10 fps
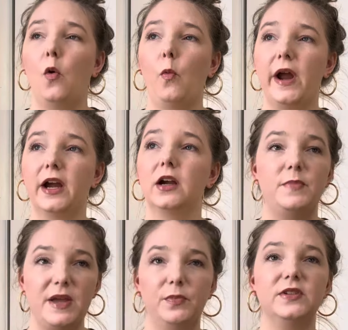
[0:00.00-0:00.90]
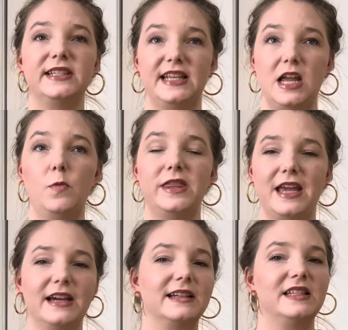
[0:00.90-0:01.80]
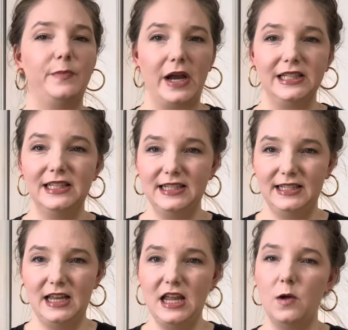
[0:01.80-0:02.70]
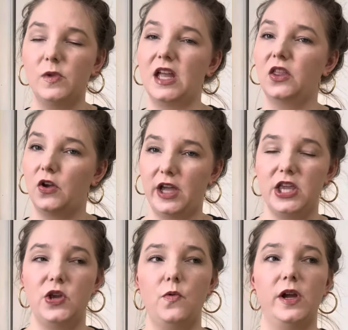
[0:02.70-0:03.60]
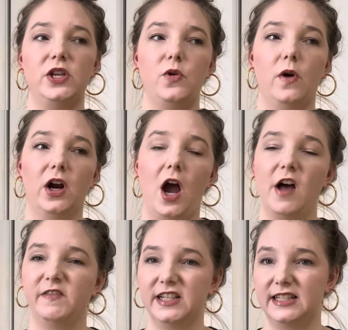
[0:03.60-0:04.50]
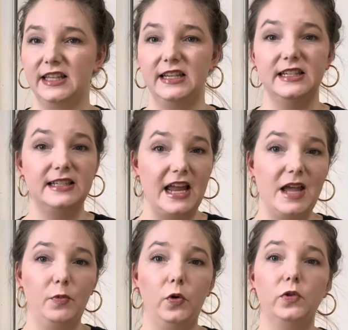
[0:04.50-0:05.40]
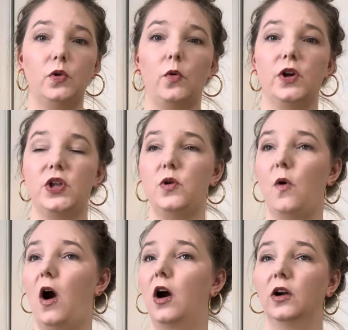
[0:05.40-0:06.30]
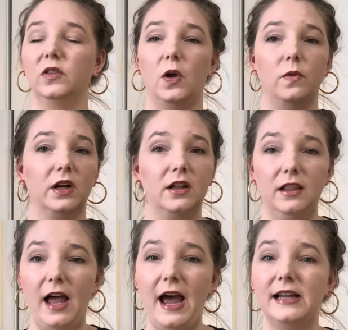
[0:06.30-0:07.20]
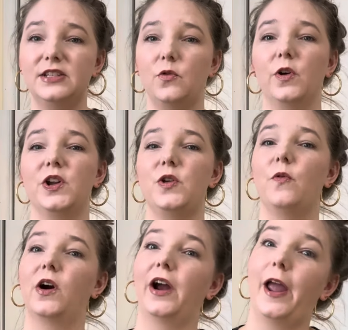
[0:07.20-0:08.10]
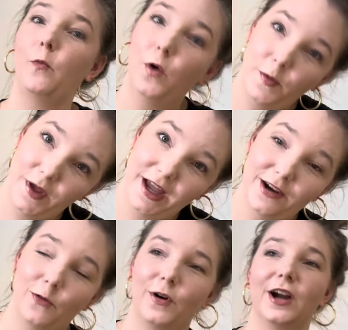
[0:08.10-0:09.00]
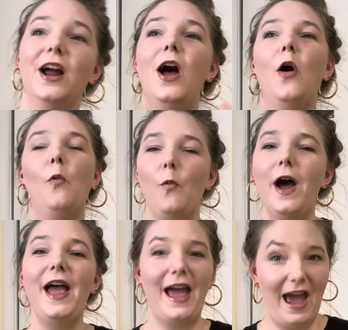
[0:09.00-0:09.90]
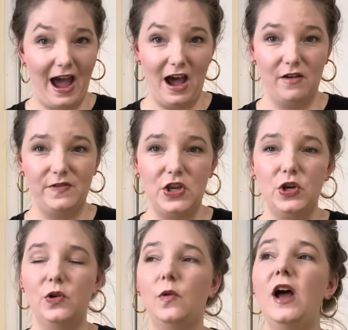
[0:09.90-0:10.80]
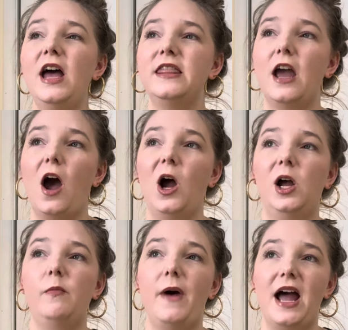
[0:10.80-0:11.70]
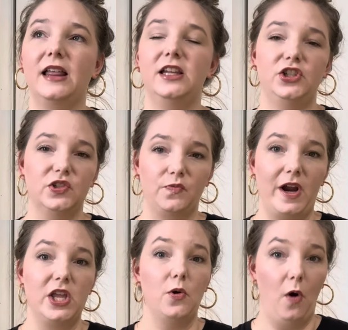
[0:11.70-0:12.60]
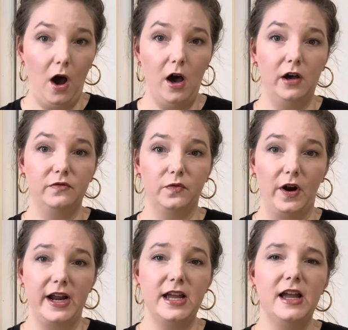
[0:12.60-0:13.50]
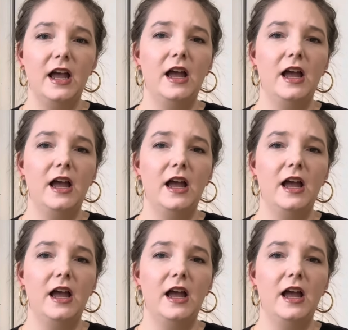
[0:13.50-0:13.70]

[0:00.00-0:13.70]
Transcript: where people see what they expect to see, and when they look at you and you are obviously disabled, or you are lower class, or you are a woman, or what have you, they automatically just write you off, right?